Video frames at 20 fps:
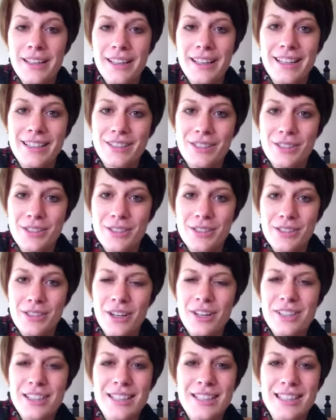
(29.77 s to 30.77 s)
is
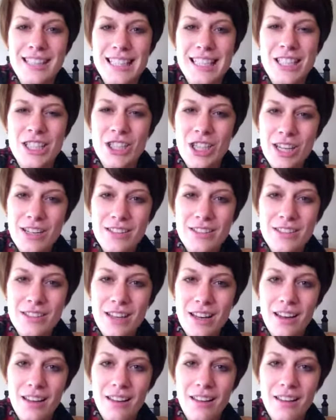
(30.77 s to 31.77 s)
constantly
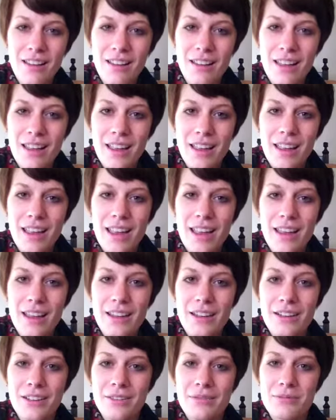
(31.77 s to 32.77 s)
changing
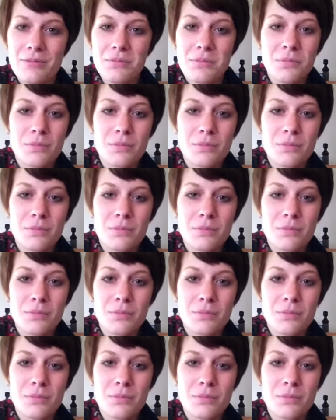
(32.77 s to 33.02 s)
and